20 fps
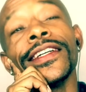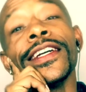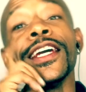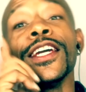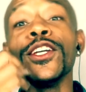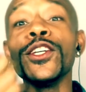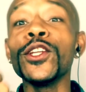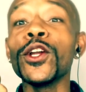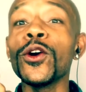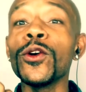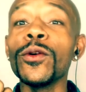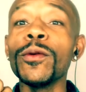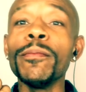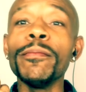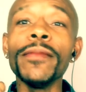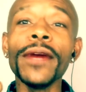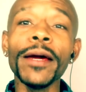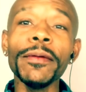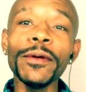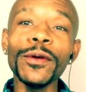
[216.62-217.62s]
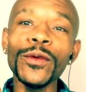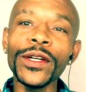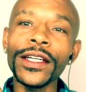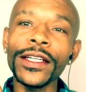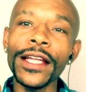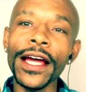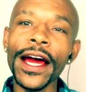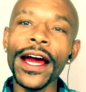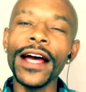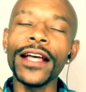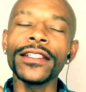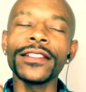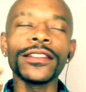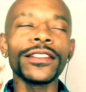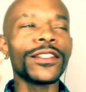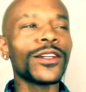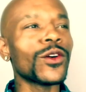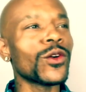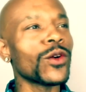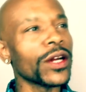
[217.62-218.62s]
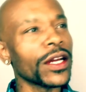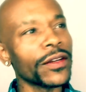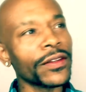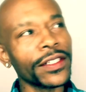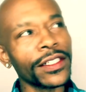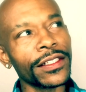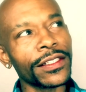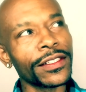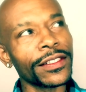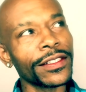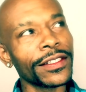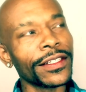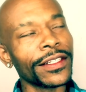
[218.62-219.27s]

You know, maybe we could ask an Aquarius,